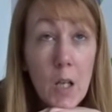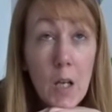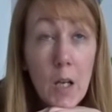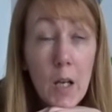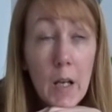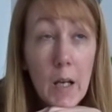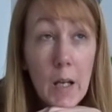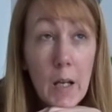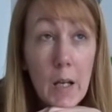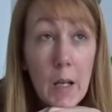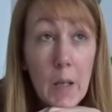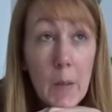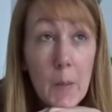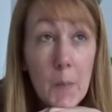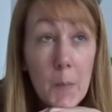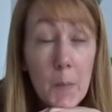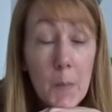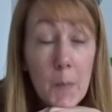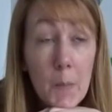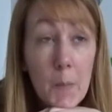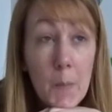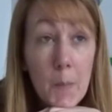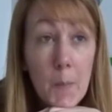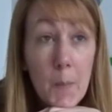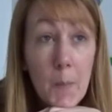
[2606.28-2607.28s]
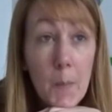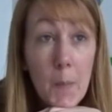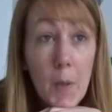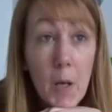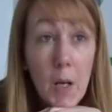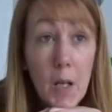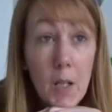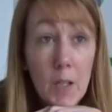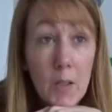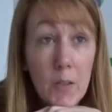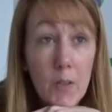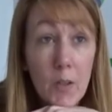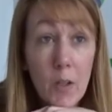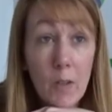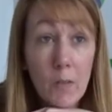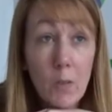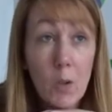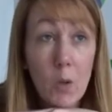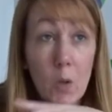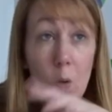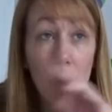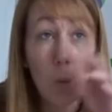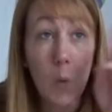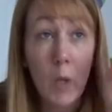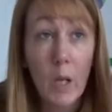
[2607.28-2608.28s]
But I've
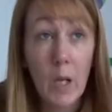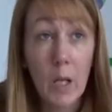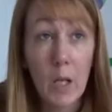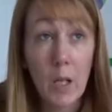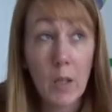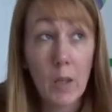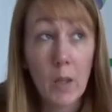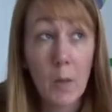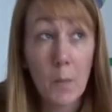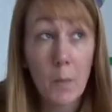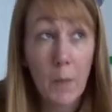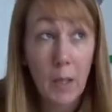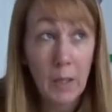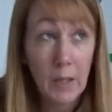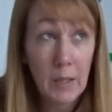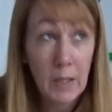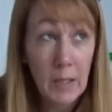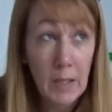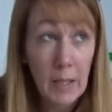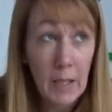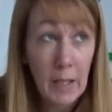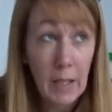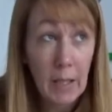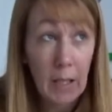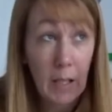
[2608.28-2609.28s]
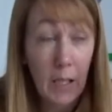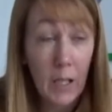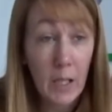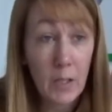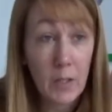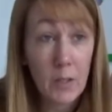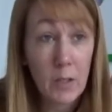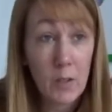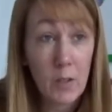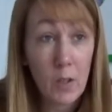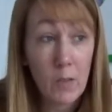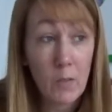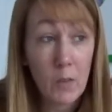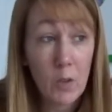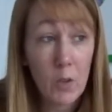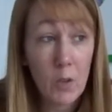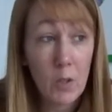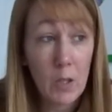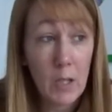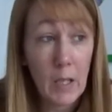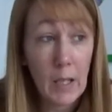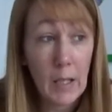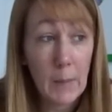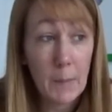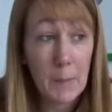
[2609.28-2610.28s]
got to work the Monday and I've got
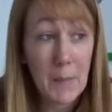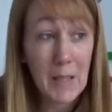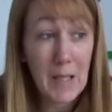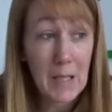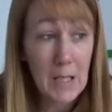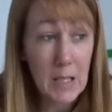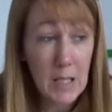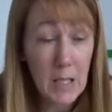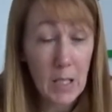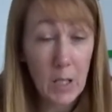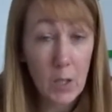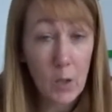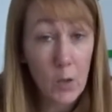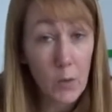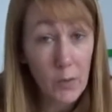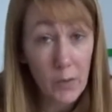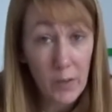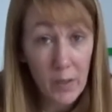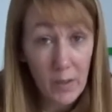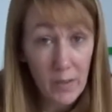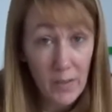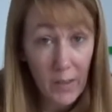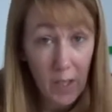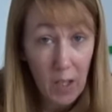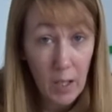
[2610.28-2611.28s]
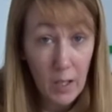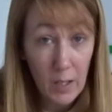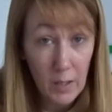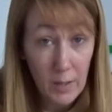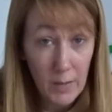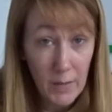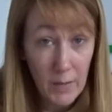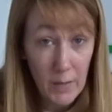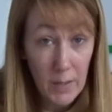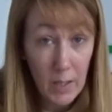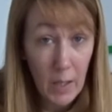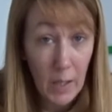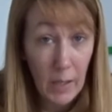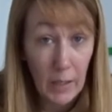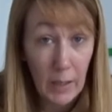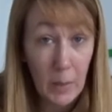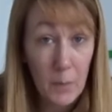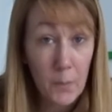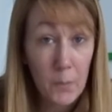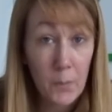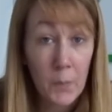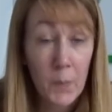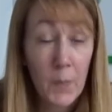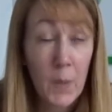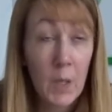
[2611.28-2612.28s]
a meeting on the Thursday,
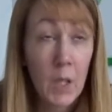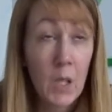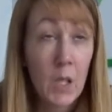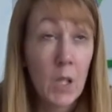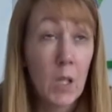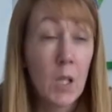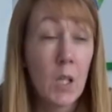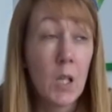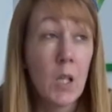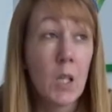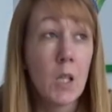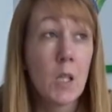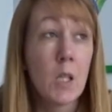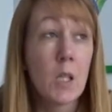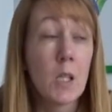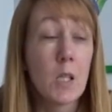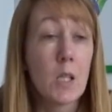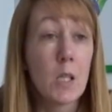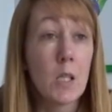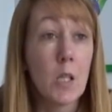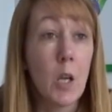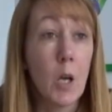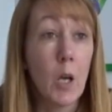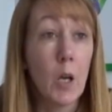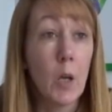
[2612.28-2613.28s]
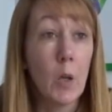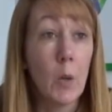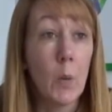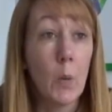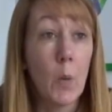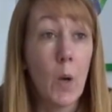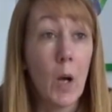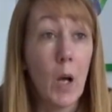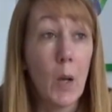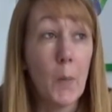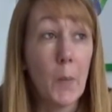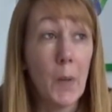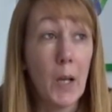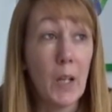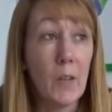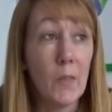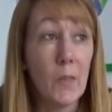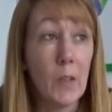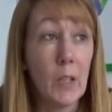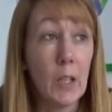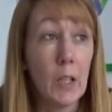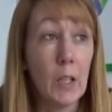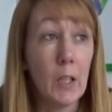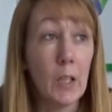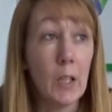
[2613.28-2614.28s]
so I'm
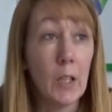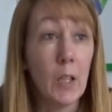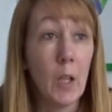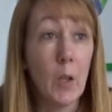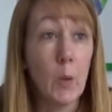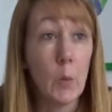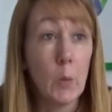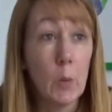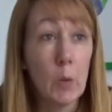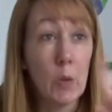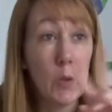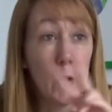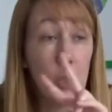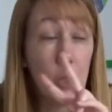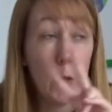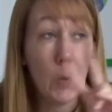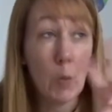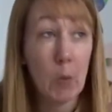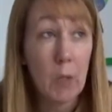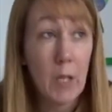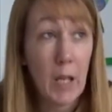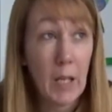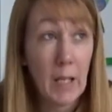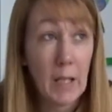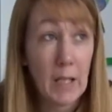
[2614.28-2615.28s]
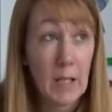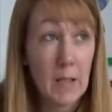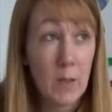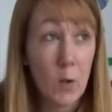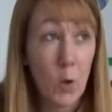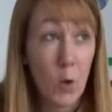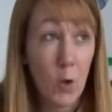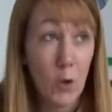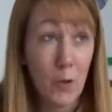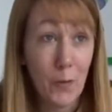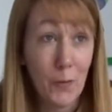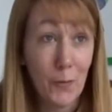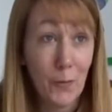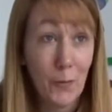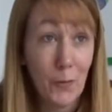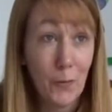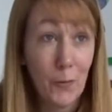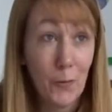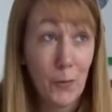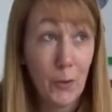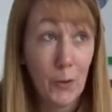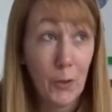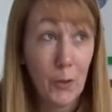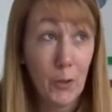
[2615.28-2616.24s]
having those 2 days off